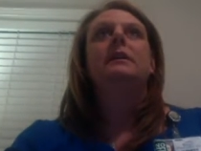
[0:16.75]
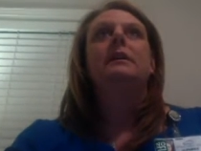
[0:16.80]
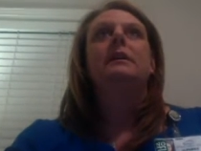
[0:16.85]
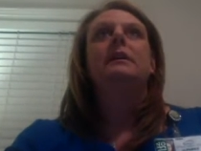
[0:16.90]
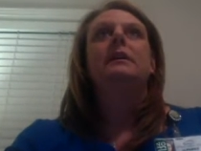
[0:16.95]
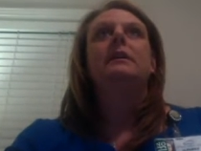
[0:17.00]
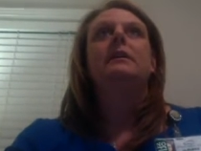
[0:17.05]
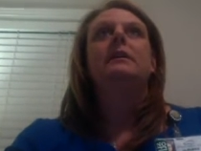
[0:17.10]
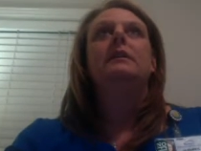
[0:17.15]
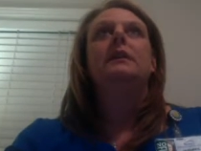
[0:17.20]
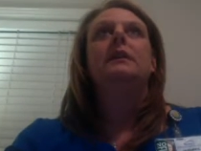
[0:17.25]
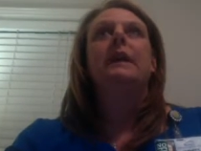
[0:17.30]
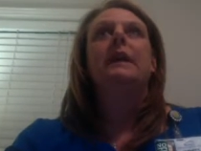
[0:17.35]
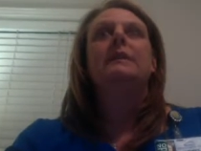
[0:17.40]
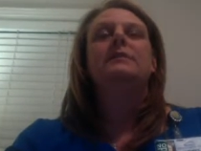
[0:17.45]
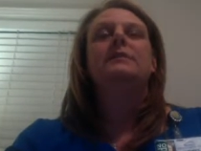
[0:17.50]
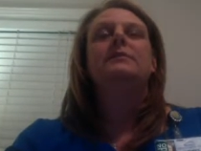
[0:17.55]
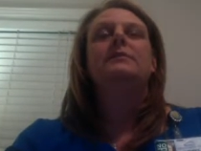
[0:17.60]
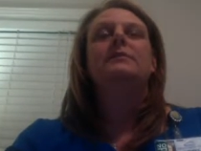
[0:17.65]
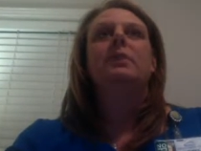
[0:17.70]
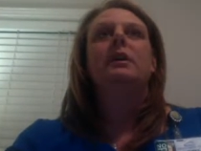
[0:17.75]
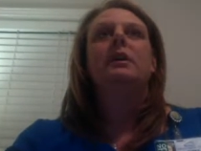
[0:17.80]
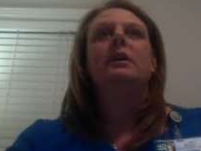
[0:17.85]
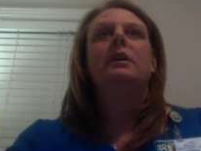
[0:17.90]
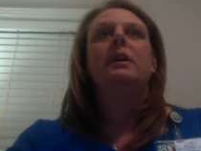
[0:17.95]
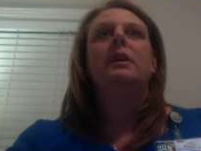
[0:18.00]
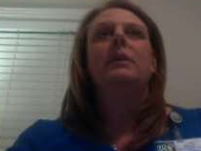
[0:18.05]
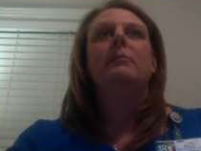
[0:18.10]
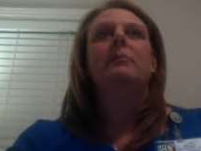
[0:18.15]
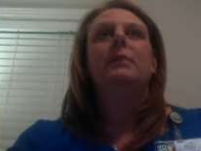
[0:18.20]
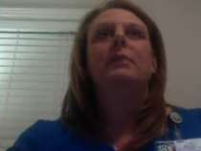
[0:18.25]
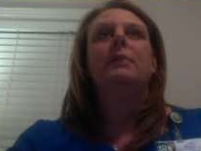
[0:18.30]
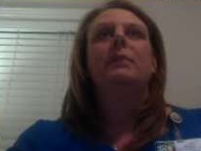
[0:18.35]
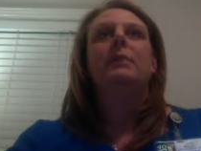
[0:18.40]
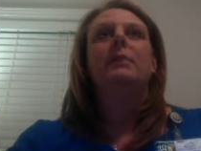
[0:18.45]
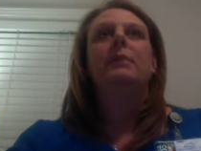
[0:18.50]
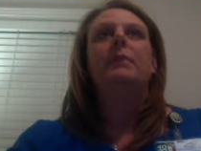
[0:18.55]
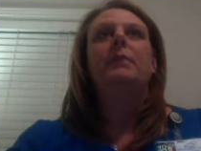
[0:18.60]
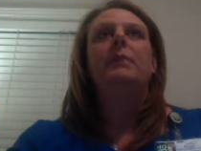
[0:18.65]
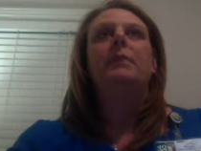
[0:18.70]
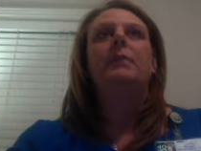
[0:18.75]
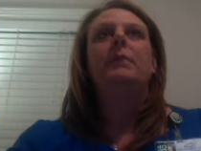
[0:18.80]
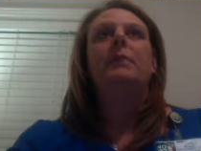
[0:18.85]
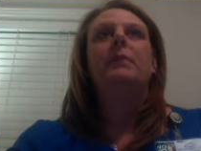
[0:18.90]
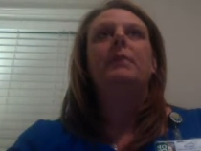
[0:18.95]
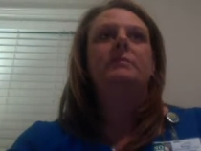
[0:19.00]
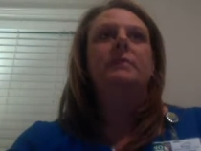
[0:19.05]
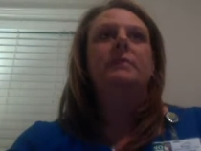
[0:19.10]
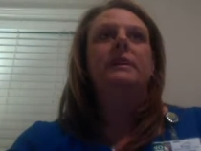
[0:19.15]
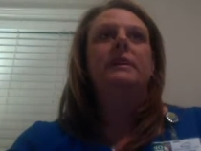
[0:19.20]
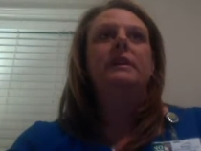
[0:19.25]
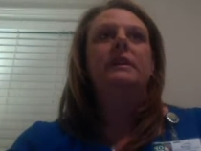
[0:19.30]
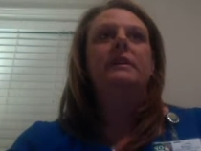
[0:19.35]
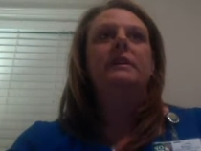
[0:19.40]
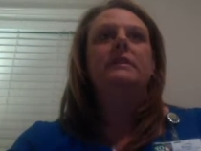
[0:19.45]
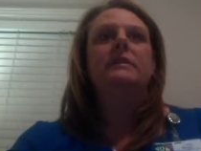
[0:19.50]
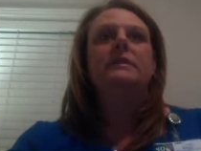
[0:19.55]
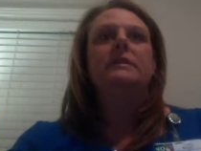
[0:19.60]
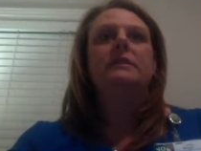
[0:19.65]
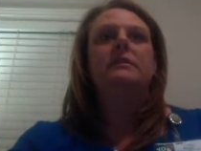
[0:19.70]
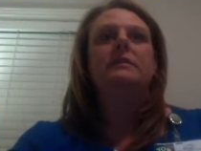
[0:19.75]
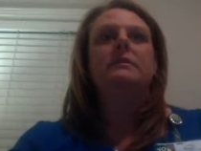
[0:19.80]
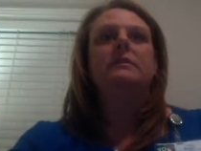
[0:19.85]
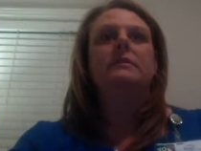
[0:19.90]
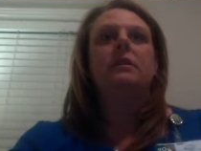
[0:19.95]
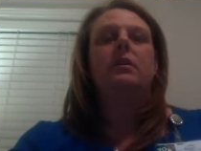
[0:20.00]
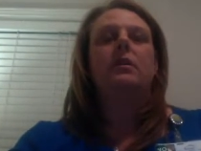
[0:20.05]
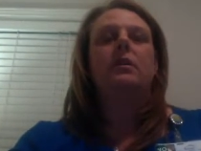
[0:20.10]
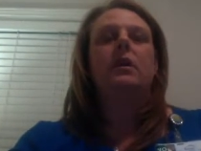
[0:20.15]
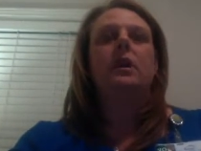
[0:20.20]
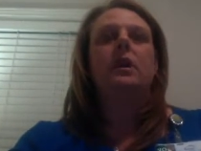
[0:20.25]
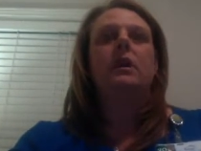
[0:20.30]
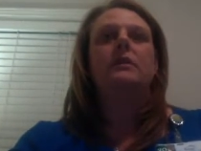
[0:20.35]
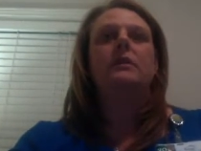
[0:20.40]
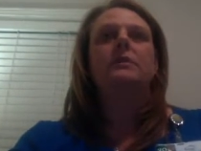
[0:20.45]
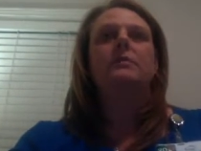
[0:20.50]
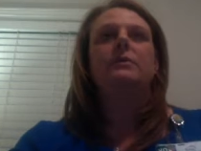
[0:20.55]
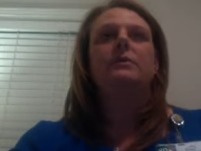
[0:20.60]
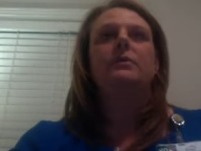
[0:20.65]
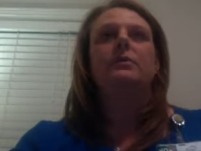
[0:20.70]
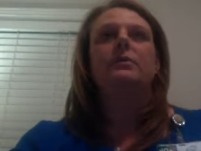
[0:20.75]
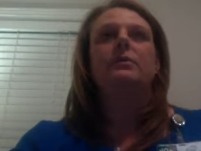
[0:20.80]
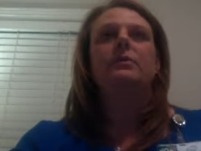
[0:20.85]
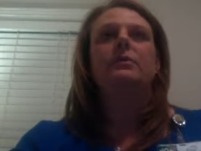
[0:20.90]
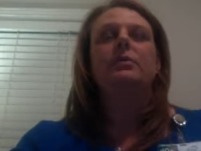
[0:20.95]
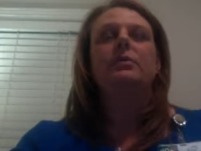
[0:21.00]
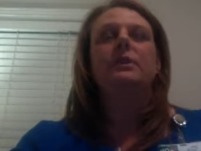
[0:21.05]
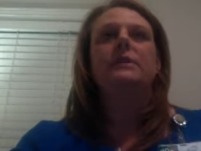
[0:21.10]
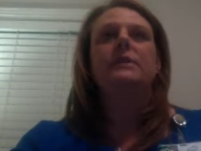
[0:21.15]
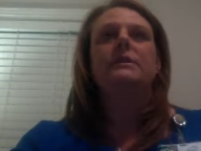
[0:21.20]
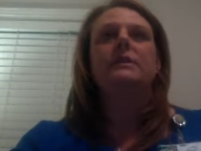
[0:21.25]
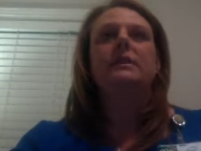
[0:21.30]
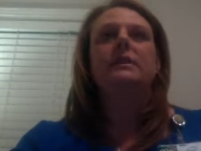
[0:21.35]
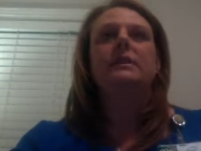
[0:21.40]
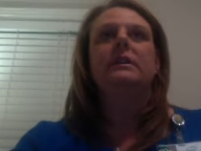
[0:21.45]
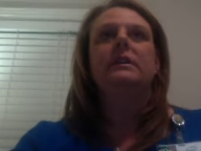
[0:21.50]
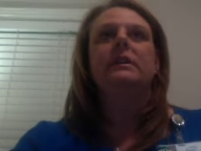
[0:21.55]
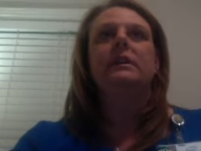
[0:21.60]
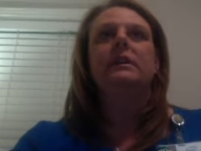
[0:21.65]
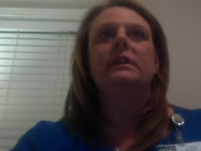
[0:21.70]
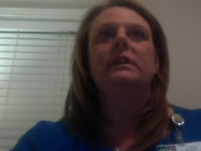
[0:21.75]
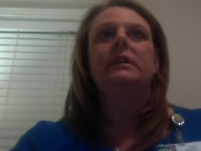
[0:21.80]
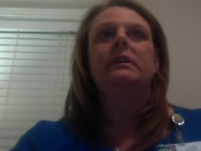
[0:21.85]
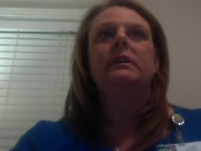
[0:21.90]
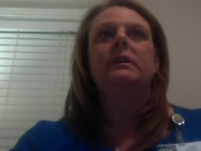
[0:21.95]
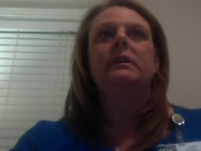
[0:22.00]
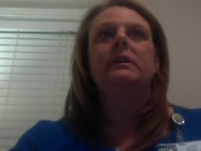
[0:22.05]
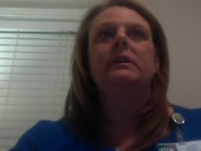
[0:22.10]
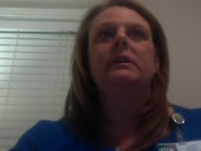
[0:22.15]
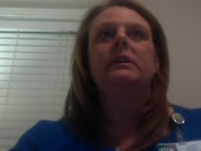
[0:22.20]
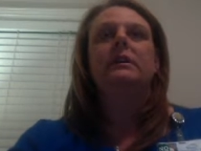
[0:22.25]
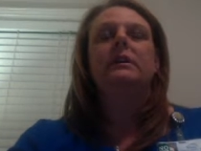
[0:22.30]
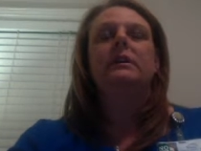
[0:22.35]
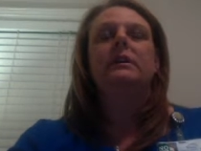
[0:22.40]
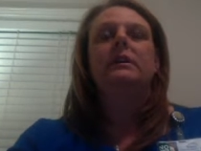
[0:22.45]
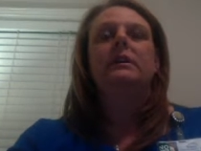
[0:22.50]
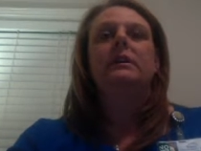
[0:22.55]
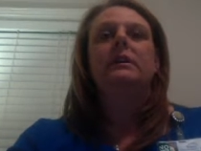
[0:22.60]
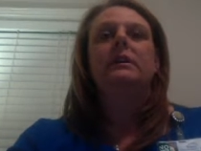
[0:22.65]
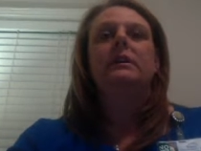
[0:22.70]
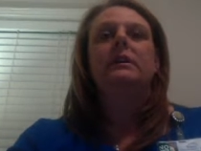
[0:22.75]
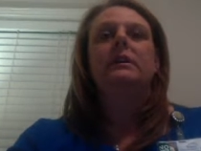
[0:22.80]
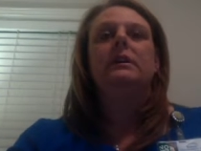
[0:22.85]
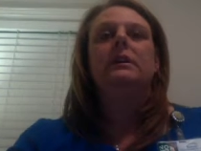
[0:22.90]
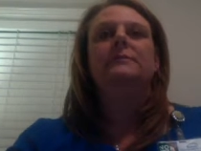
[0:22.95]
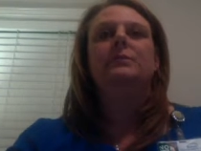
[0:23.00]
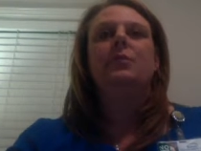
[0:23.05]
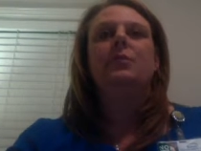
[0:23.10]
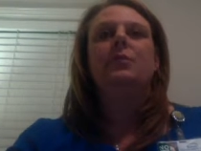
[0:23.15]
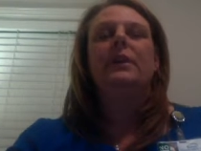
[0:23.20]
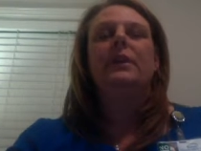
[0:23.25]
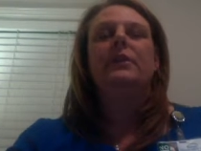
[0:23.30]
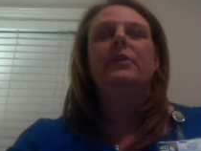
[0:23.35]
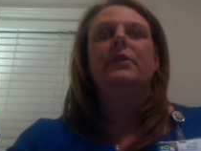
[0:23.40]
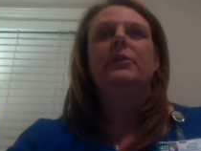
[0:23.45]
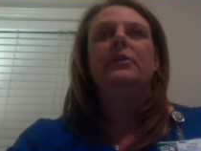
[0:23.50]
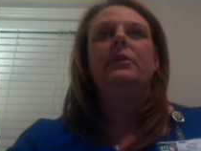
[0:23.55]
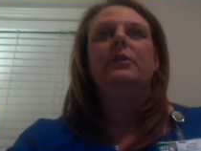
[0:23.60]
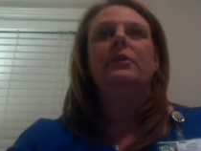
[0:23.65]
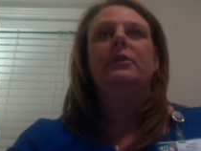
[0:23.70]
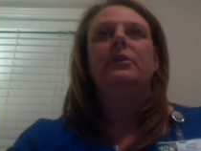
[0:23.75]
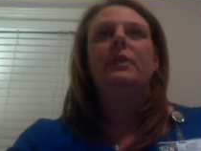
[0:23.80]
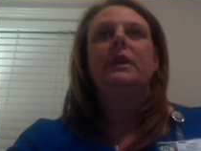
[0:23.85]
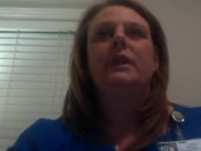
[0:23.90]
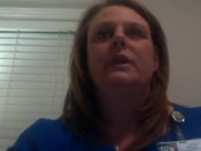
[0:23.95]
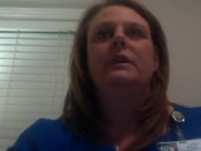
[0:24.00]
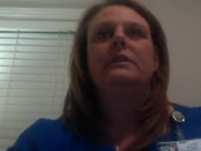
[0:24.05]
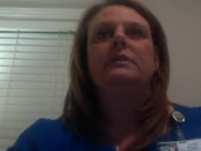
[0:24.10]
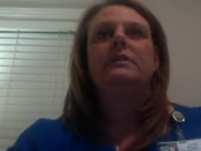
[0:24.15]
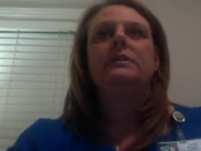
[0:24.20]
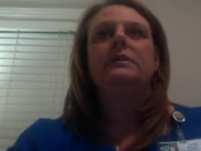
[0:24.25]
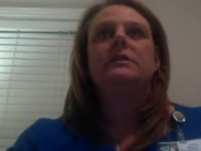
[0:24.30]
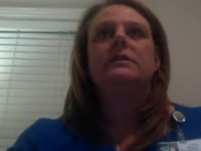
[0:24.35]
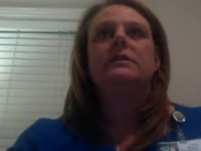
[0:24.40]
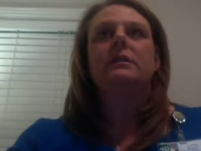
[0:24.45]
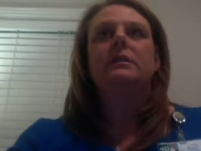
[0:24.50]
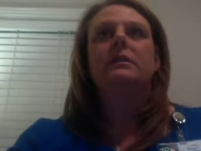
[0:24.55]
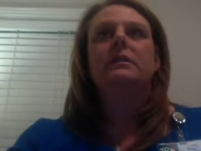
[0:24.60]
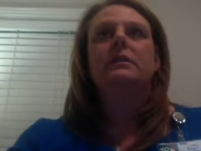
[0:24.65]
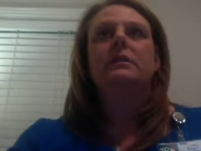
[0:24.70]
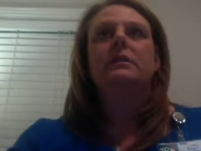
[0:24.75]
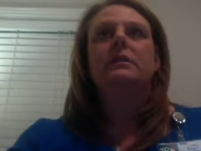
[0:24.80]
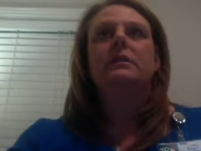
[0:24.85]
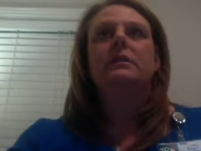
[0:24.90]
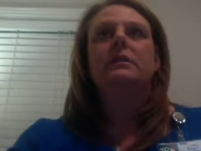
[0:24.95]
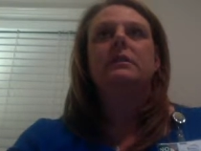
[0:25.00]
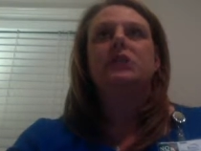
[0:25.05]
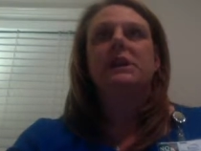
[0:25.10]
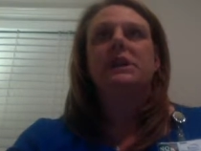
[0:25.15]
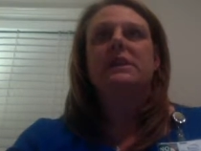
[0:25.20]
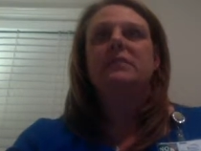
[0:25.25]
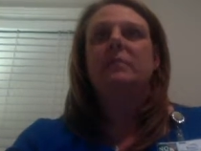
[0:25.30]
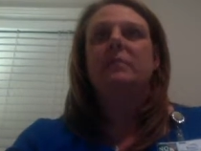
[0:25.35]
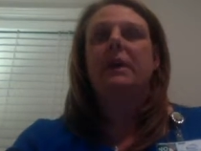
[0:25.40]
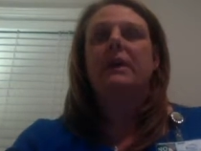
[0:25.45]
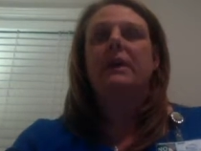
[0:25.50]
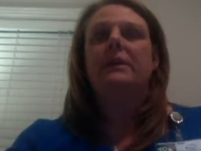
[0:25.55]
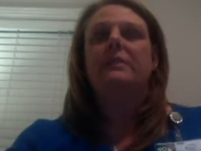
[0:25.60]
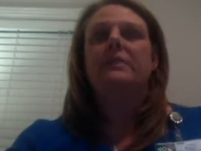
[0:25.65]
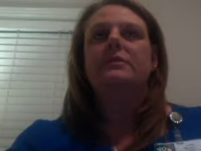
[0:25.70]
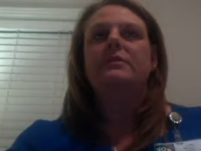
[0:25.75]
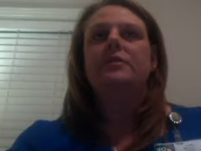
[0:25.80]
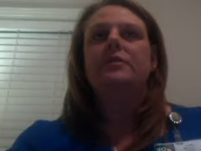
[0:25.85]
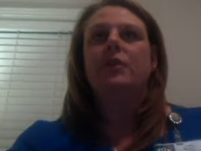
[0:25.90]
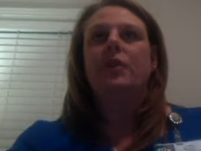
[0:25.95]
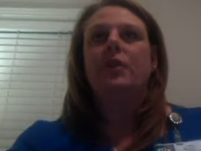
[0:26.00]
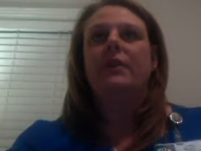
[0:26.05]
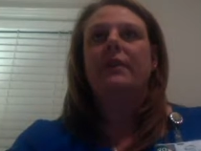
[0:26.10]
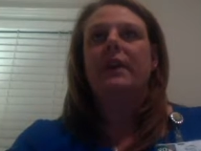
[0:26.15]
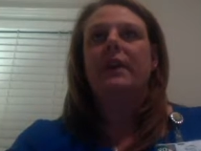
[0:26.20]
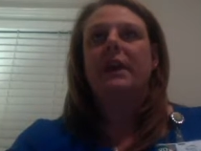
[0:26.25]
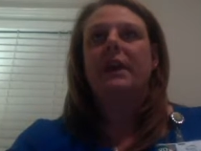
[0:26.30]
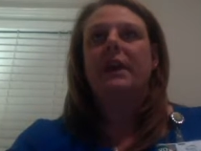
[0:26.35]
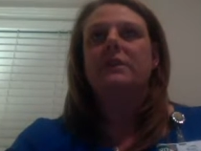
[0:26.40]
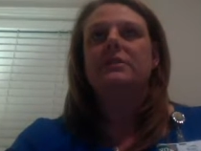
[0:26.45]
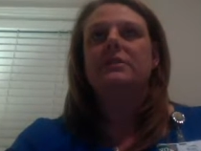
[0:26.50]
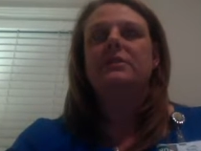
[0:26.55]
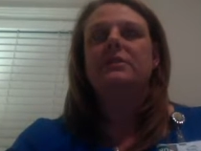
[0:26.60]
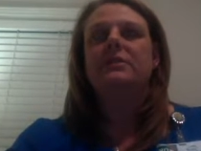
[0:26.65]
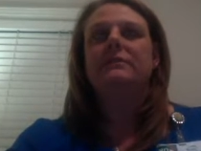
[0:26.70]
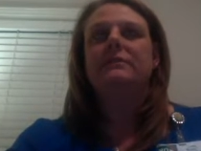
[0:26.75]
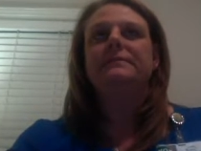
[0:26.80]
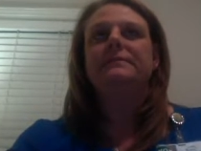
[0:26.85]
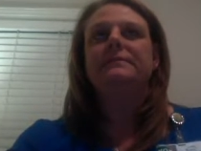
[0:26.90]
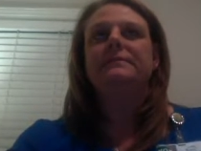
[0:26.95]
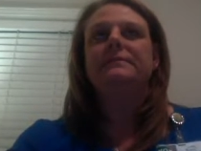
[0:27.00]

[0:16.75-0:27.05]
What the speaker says: has become important to me since our hospital recently went through its chest pain certification.